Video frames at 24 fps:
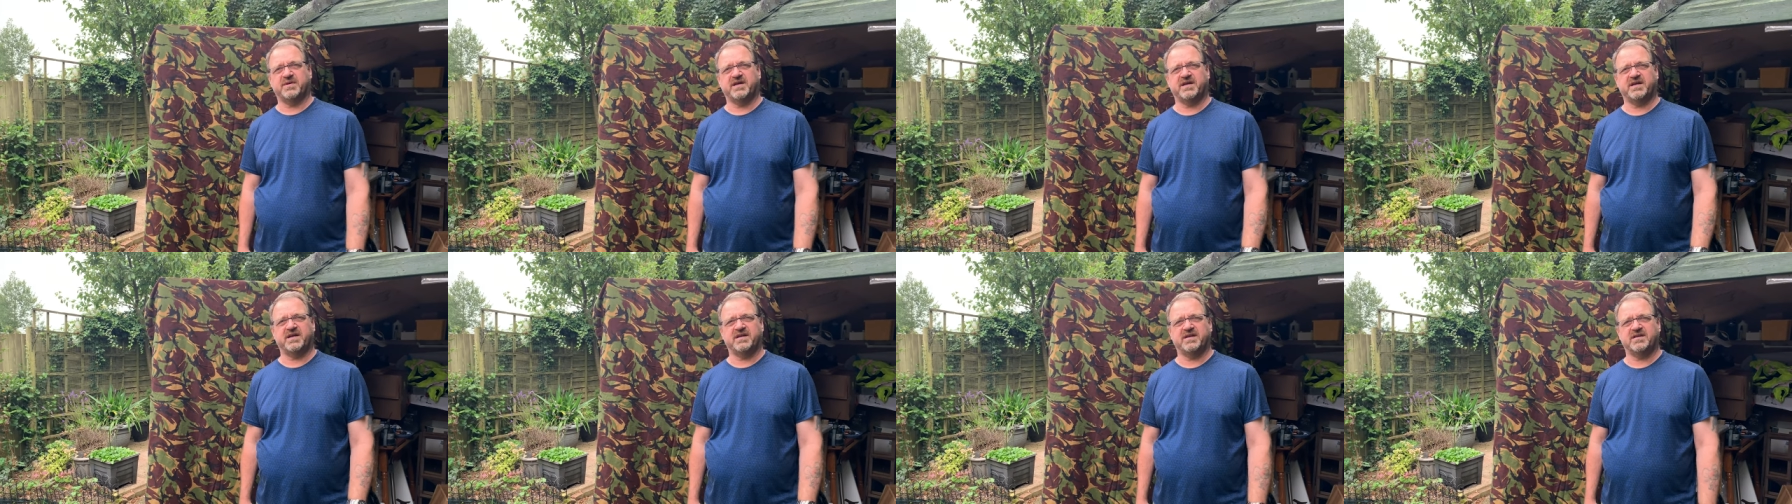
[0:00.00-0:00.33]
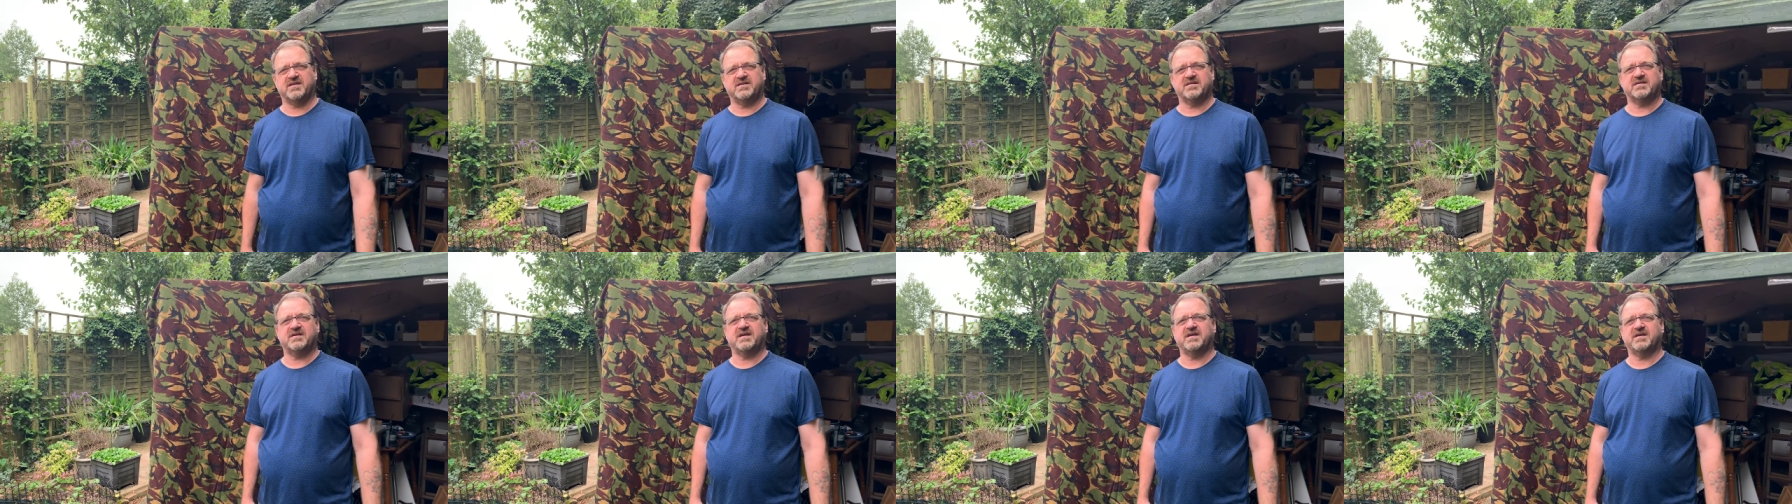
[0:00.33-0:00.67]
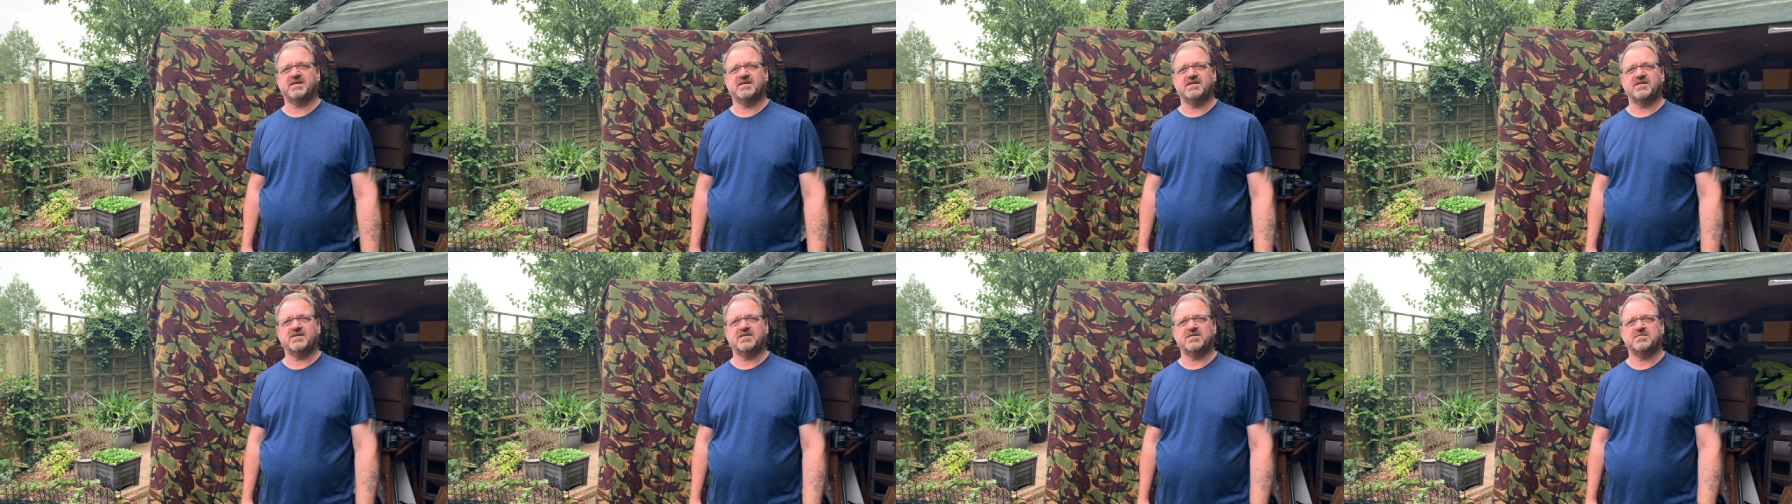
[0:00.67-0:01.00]
hitting it,
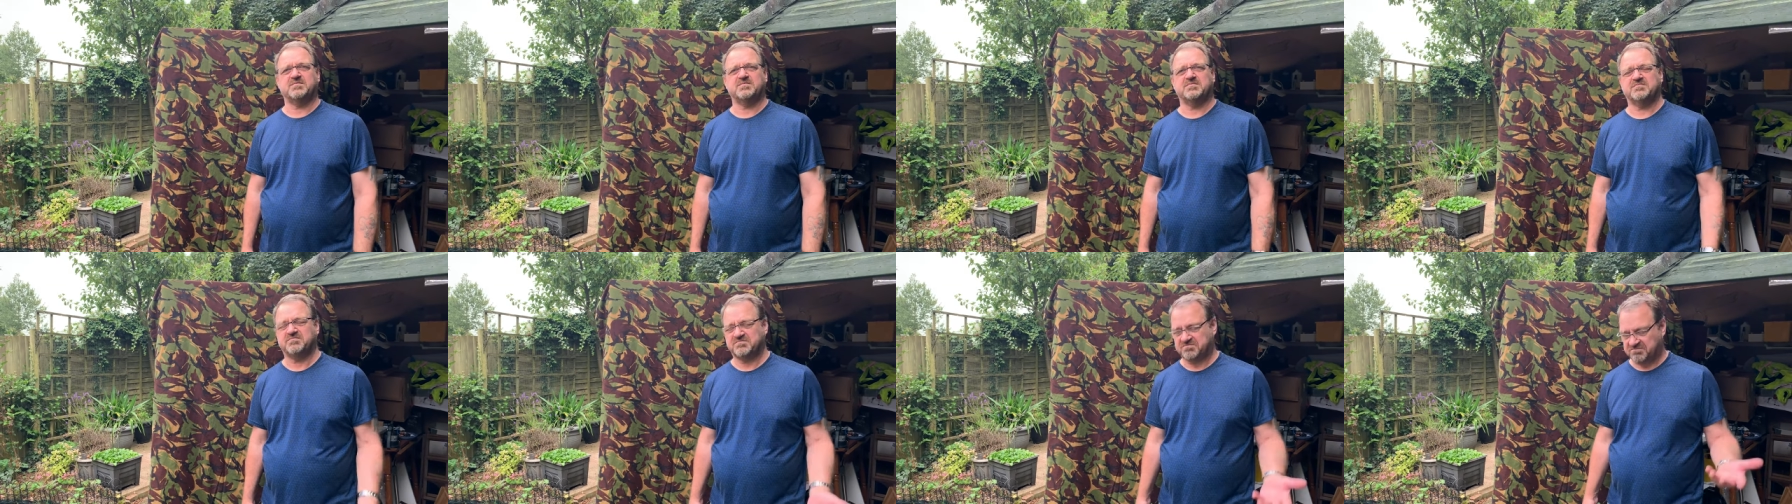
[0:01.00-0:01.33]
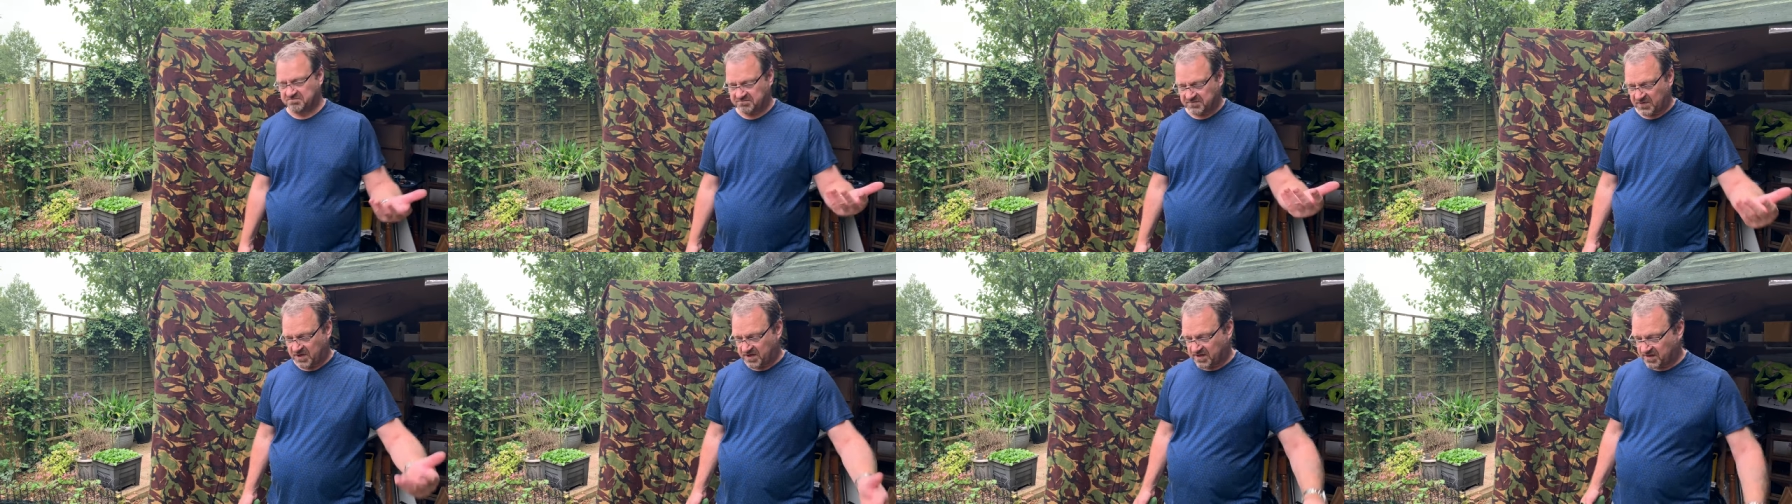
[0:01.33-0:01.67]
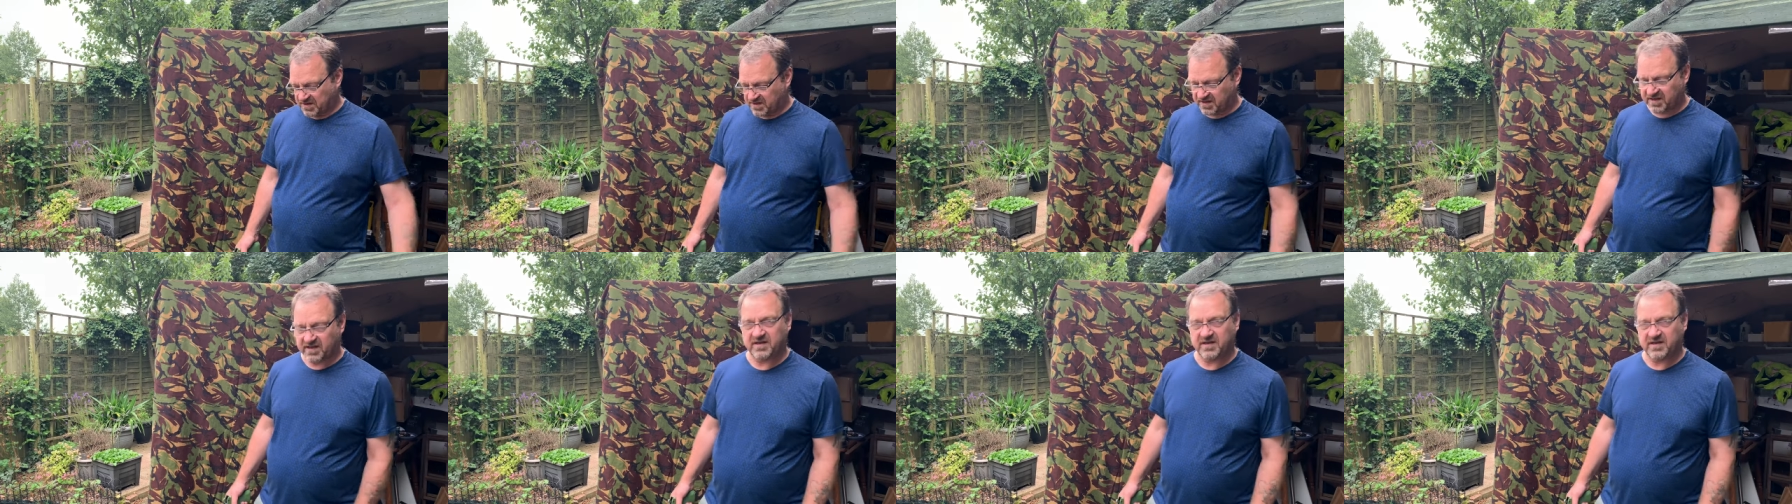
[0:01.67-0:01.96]
and um, yeah,